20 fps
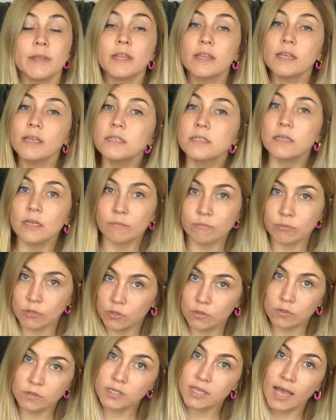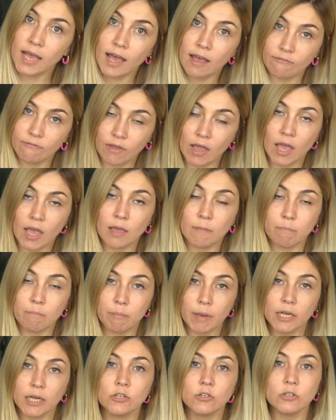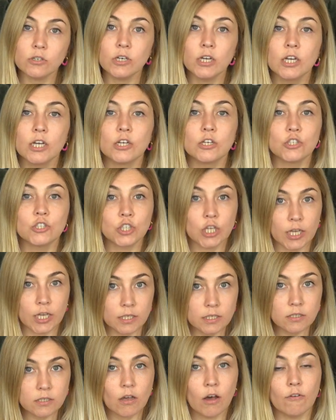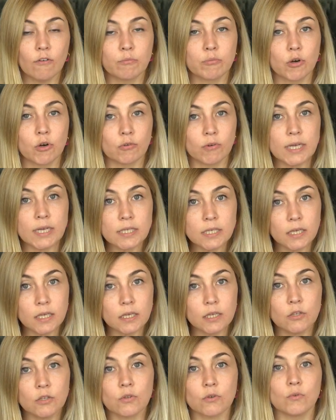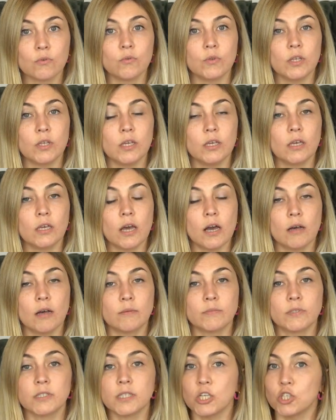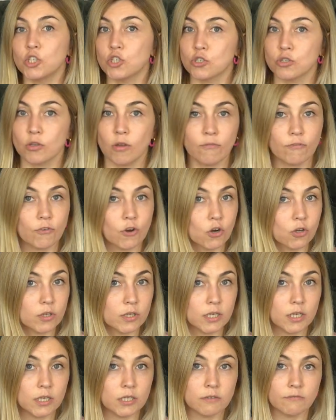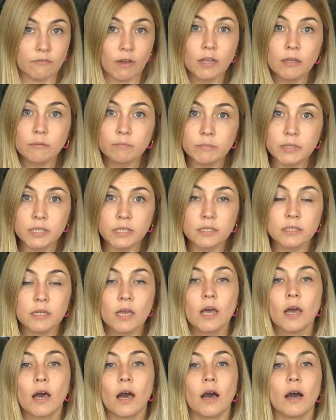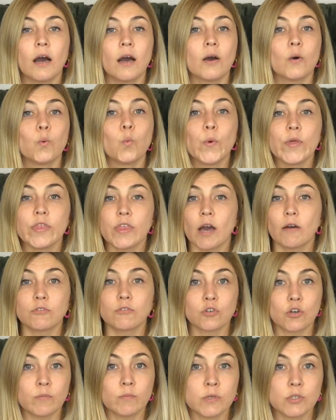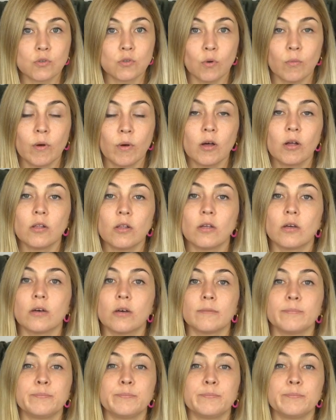These embryos have a better chance of progressing through the stages of early development without chromosomal